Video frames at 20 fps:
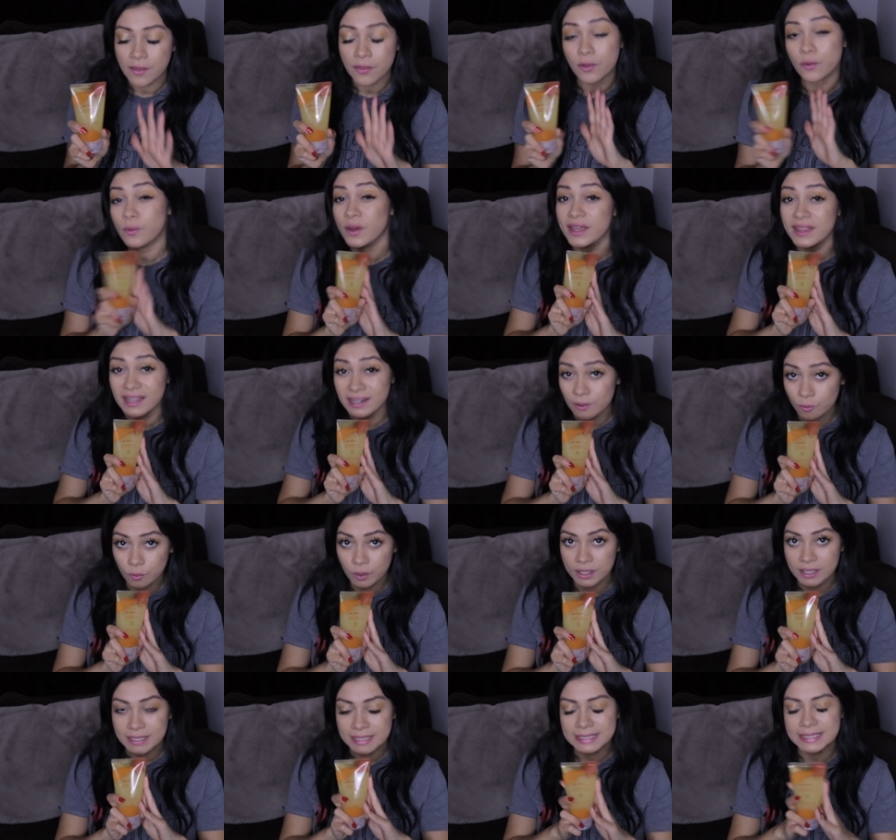The way that it
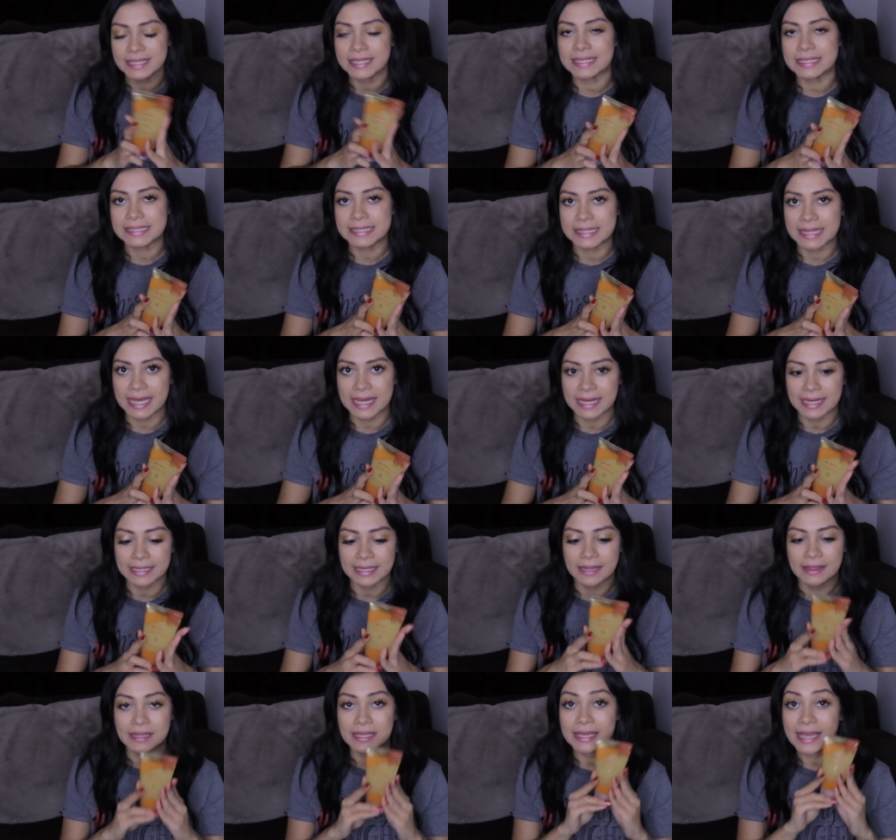works is
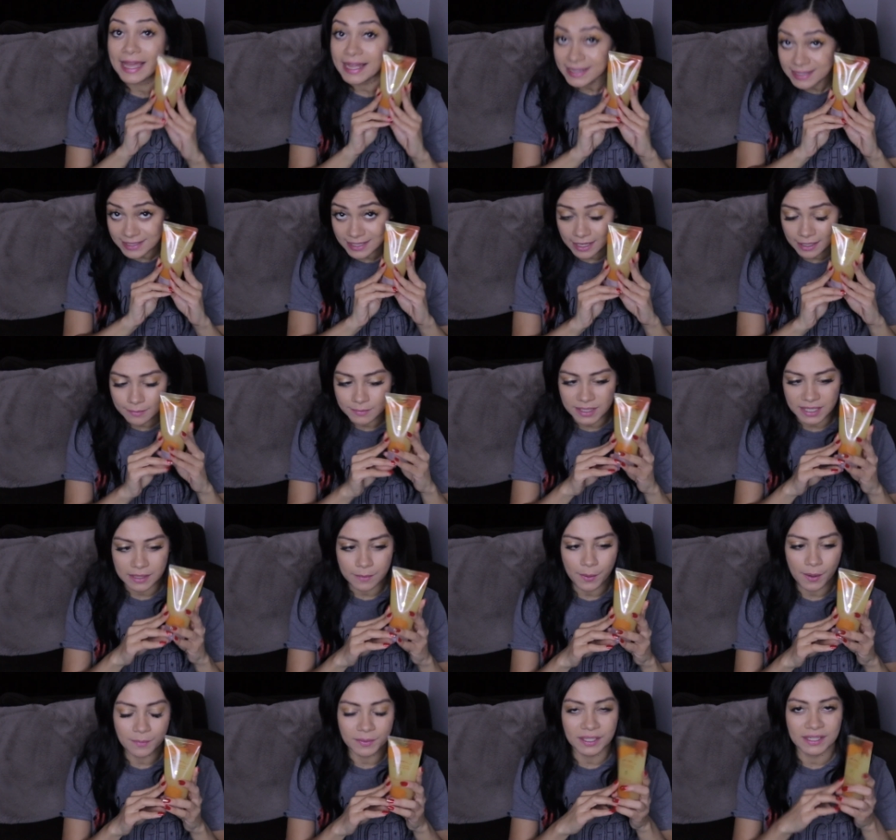that the enzymes in
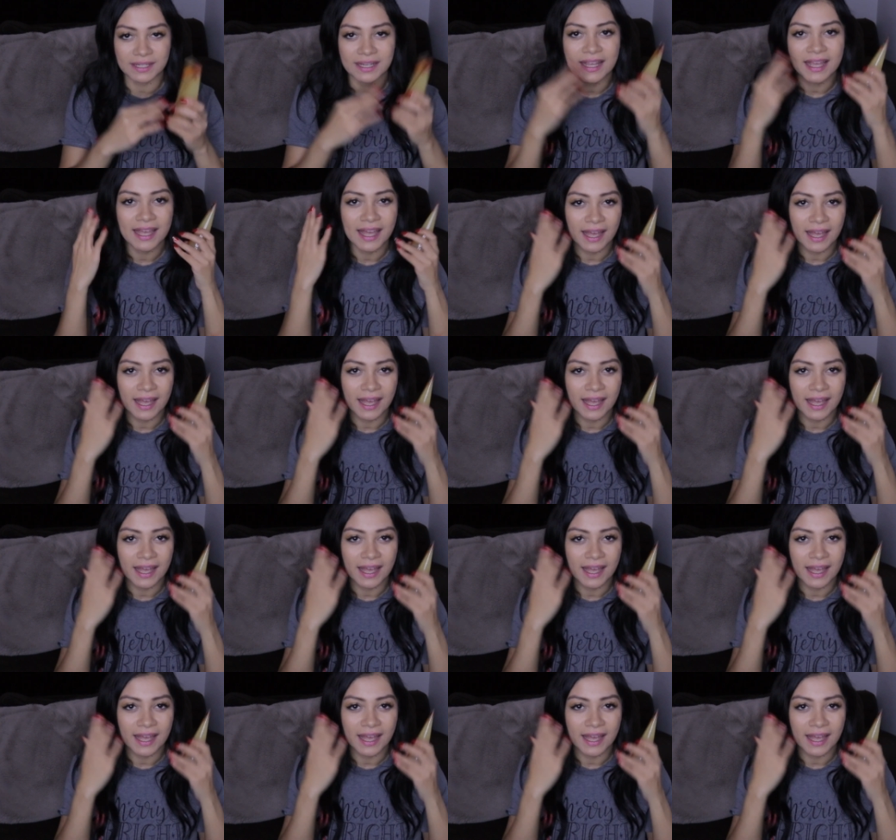the pumpkin